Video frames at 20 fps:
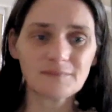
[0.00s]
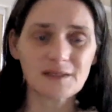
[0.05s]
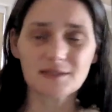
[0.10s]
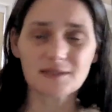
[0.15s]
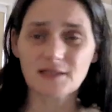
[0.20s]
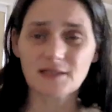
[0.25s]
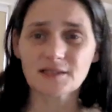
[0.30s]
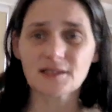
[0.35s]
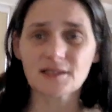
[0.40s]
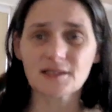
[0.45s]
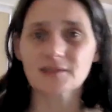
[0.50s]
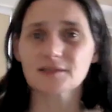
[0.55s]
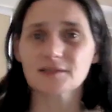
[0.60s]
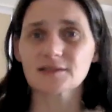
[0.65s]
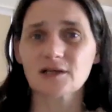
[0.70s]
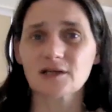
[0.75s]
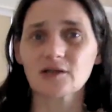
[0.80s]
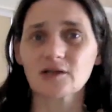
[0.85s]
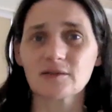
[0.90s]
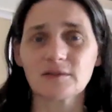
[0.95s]
Doesn't
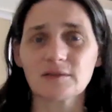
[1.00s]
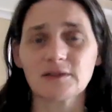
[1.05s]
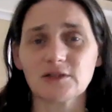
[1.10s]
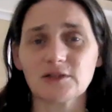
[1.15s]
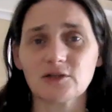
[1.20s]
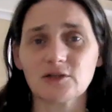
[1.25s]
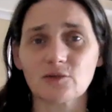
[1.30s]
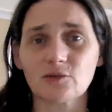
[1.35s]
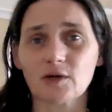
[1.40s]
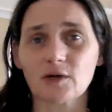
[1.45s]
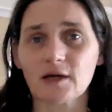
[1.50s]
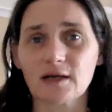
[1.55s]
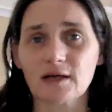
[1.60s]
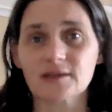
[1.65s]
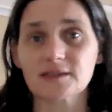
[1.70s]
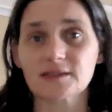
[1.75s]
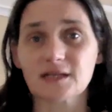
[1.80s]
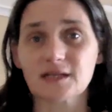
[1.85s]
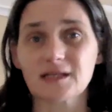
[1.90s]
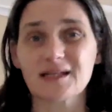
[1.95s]
necessarily mean that your workout
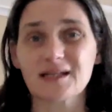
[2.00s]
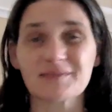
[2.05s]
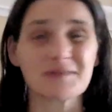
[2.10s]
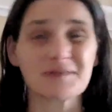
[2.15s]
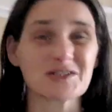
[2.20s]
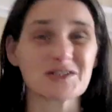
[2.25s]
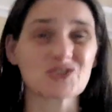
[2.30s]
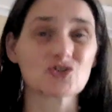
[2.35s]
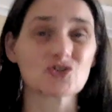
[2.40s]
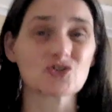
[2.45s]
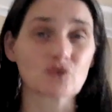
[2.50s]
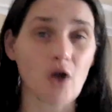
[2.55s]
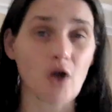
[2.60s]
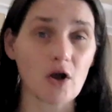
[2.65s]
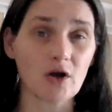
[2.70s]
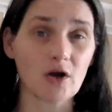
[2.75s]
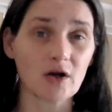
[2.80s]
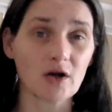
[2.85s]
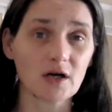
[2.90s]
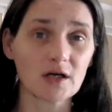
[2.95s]
is going to be
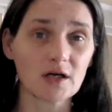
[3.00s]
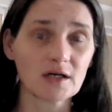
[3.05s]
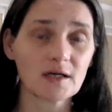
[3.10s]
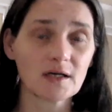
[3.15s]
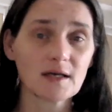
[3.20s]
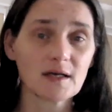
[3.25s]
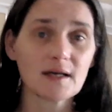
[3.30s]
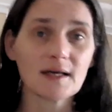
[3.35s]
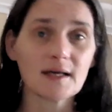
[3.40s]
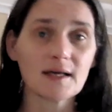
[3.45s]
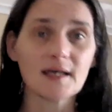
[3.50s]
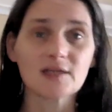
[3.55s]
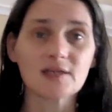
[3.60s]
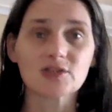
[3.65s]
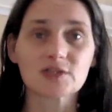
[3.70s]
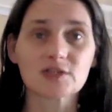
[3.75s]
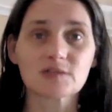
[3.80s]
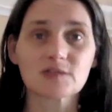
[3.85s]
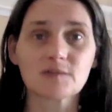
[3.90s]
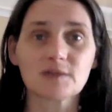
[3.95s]
stronger. It
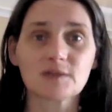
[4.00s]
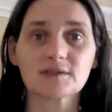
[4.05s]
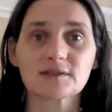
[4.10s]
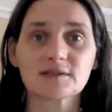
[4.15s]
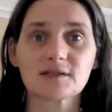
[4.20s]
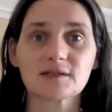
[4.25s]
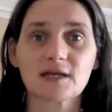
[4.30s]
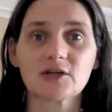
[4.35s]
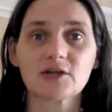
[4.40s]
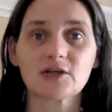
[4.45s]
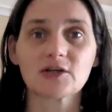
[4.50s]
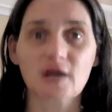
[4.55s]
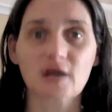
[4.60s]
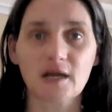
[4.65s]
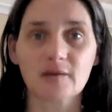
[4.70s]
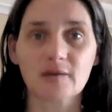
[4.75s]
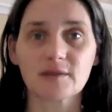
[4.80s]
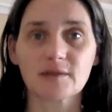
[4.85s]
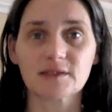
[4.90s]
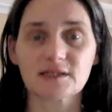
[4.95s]
just means that you're not
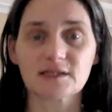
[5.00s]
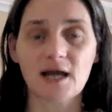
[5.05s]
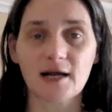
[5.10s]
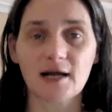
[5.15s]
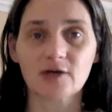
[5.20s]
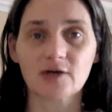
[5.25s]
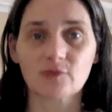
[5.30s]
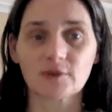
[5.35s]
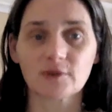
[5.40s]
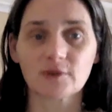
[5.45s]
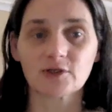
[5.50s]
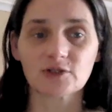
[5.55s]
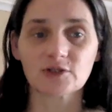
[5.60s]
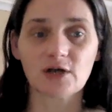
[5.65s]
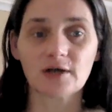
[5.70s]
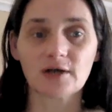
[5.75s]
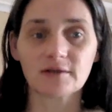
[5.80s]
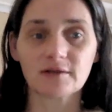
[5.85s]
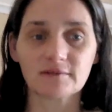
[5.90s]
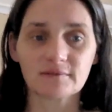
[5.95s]
going to be as tired when you're
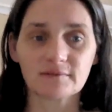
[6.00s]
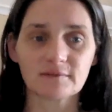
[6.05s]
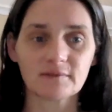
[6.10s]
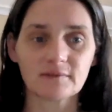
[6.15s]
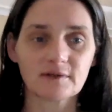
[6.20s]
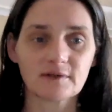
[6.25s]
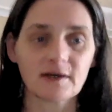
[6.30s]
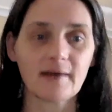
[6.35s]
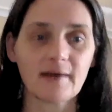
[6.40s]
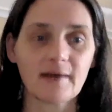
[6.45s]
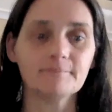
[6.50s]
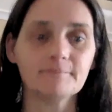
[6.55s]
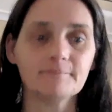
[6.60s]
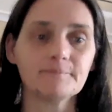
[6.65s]
done. Okay.